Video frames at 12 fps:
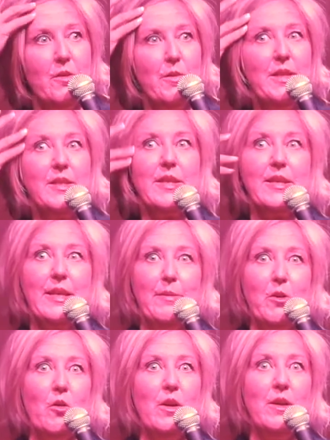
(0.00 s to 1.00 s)
Are we just going to
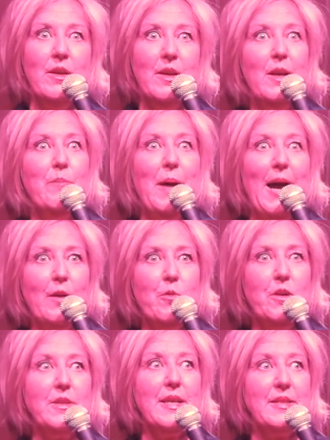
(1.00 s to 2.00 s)
keep going
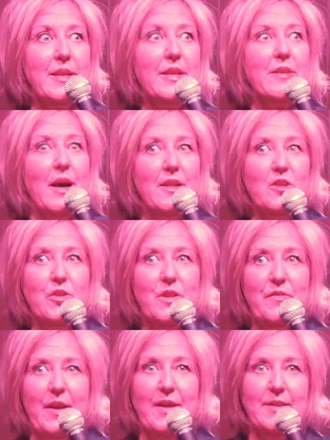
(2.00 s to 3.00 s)
backwards as
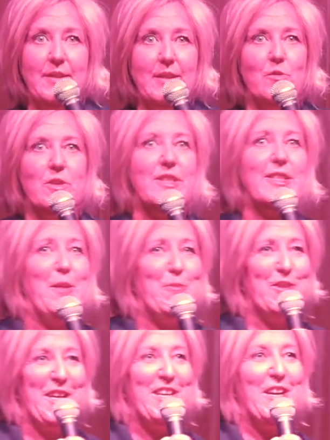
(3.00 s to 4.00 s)
technology advances? We're just keep
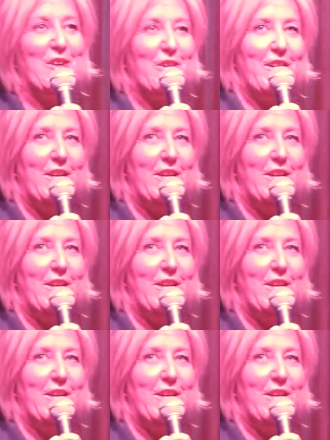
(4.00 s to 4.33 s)
looking younger and